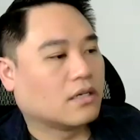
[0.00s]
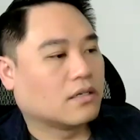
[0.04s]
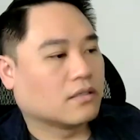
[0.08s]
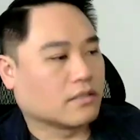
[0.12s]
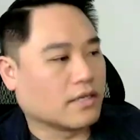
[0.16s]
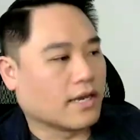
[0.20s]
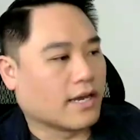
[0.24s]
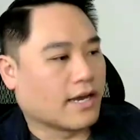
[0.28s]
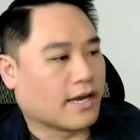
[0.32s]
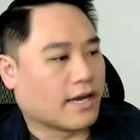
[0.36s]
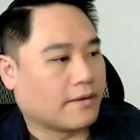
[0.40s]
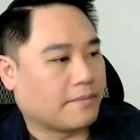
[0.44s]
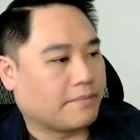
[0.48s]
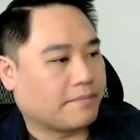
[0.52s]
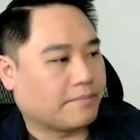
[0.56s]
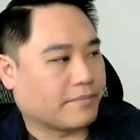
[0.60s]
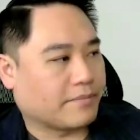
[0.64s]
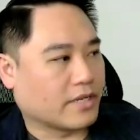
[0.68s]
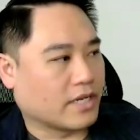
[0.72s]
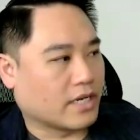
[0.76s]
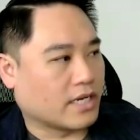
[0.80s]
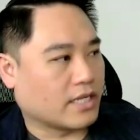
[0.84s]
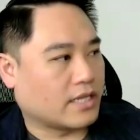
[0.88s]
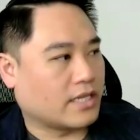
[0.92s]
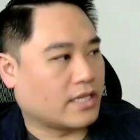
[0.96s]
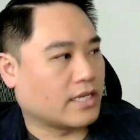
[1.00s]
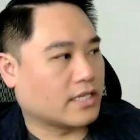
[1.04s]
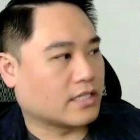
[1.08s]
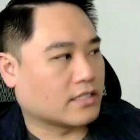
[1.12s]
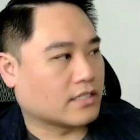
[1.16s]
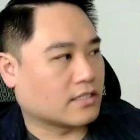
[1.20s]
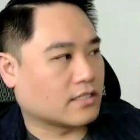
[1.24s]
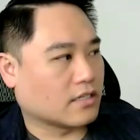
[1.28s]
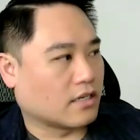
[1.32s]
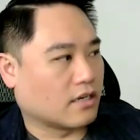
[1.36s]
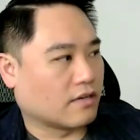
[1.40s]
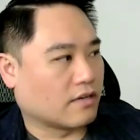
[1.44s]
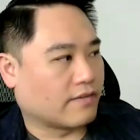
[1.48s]
Yeah, yeah, I think it's
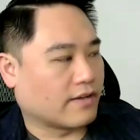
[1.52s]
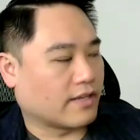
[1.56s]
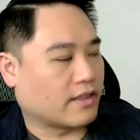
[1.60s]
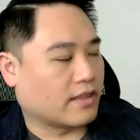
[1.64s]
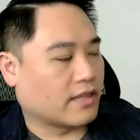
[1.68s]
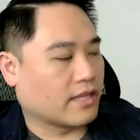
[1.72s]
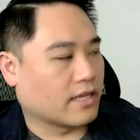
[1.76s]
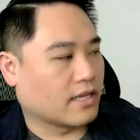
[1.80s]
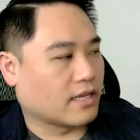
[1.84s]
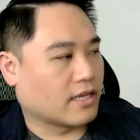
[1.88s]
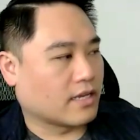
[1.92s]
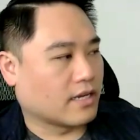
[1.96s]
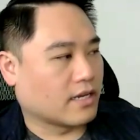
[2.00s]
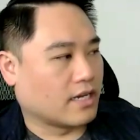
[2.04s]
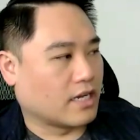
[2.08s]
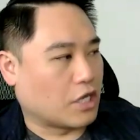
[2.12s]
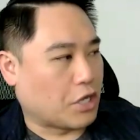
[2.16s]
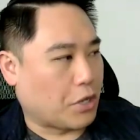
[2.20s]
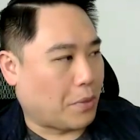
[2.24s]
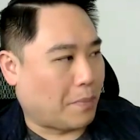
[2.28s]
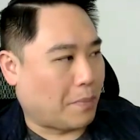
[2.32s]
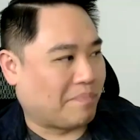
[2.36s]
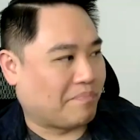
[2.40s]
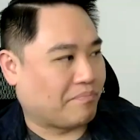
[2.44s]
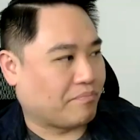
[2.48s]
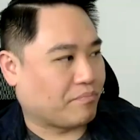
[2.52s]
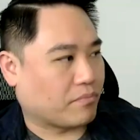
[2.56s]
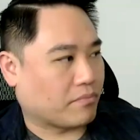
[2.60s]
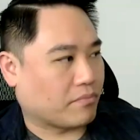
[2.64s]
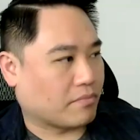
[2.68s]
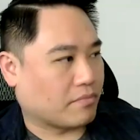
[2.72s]
tough. I think I'm